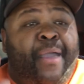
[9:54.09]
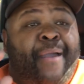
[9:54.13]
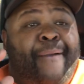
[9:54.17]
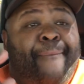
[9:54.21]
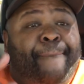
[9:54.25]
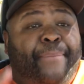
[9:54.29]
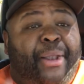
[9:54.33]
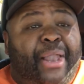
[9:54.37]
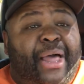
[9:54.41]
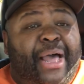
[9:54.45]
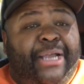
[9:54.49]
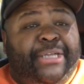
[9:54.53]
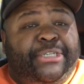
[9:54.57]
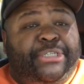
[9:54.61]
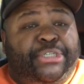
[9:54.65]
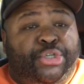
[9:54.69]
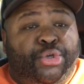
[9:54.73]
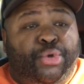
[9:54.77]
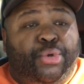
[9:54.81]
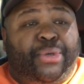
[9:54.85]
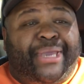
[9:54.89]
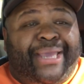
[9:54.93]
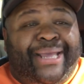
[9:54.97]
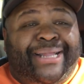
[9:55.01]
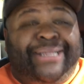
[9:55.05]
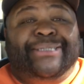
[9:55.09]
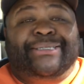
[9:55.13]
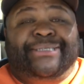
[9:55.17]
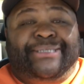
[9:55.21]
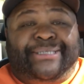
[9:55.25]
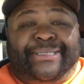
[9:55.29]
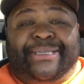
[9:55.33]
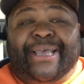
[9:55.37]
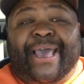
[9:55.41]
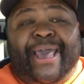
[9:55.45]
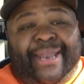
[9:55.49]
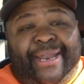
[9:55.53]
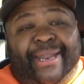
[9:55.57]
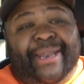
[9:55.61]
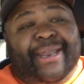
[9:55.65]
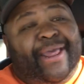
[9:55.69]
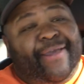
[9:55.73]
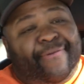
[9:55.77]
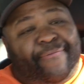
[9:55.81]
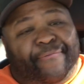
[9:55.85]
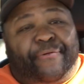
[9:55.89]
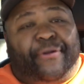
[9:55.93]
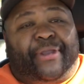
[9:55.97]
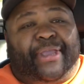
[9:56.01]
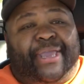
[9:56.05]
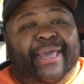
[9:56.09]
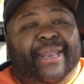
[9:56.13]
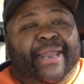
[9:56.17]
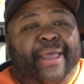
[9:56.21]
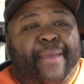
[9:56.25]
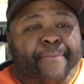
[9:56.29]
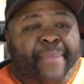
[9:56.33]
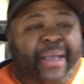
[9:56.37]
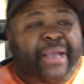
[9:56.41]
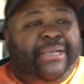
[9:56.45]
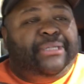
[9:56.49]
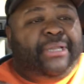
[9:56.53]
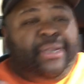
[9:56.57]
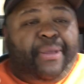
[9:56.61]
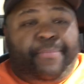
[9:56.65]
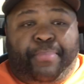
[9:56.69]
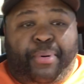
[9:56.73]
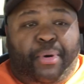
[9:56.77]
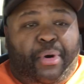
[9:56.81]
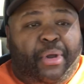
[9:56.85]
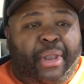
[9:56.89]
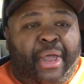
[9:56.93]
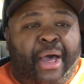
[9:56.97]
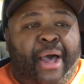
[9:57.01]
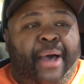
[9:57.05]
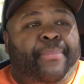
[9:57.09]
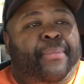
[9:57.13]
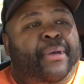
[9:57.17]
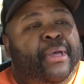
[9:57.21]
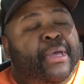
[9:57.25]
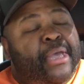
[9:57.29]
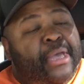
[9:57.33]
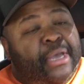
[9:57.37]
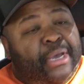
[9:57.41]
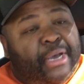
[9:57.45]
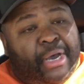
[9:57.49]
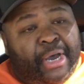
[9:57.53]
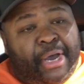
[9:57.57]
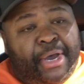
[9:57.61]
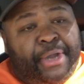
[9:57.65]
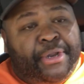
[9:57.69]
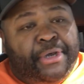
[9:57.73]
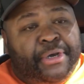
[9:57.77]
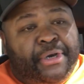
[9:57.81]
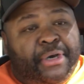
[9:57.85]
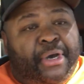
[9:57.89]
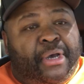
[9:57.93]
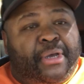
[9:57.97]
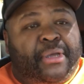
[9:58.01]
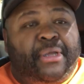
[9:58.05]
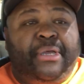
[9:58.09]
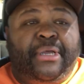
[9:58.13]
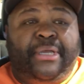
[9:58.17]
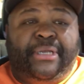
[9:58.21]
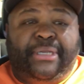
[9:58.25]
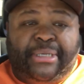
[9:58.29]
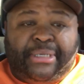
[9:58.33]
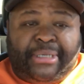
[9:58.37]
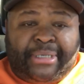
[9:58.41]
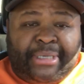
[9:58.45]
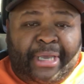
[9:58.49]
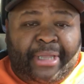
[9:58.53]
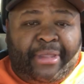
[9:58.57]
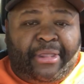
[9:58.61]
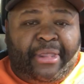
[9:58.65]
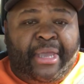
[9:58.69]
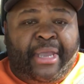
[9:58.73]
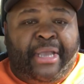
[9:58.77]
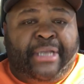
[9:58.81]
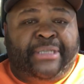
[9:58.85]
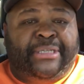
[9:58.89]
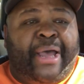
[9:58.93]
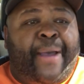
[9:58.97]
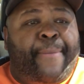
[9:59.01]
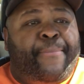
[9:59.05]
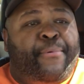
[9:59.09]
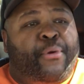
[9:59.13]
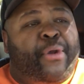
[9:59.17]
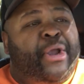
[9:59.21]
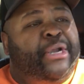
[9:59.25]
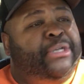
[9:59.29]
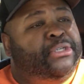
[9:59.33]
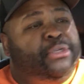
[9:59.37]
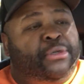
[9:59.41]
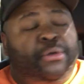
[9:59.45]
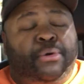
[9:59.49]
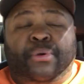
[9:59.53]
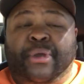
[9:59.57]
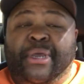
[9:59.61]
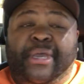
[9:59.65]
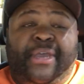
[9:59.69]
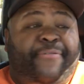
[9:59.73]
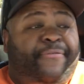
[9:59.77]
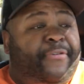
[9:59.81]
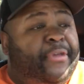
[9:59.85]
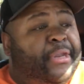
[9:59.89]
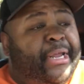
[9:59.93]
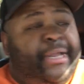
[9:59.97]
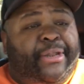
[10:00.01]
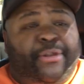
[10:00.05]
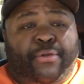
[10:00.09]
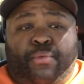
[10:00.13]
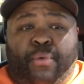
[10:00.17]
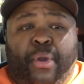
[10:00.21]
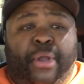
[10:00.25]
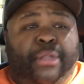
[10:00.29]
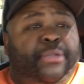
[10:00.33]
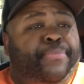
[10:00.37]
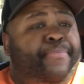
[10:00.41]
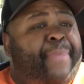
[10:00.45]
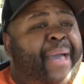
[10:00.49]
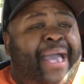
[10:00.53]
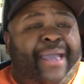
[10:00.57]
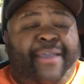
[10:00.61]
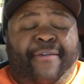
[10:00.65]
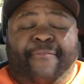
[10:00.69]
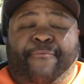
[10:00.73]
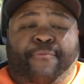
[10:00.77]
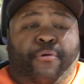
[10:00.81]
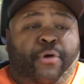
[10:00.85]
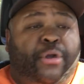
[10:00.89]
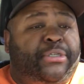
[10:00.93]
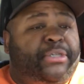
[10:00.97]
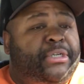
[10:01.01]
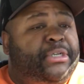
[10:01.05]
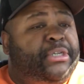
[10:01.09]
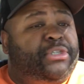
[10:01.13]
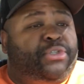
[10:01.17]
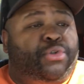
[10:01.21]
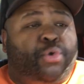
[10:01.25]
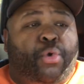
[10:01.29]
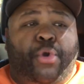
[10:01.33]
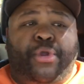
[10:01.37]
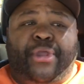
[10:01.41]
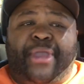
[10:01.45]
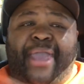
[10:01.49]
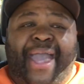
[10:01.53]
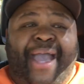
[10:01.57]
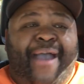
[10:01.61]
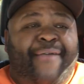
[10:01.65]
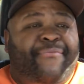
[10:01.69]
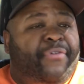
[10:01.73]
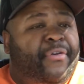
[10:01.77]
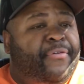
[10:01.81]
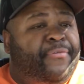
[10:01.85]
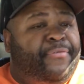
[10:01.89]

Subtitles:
Plus, you can set it and forget it. Basically, pull up, unhook, get things operational. If you need to run back and forth to the store, you have your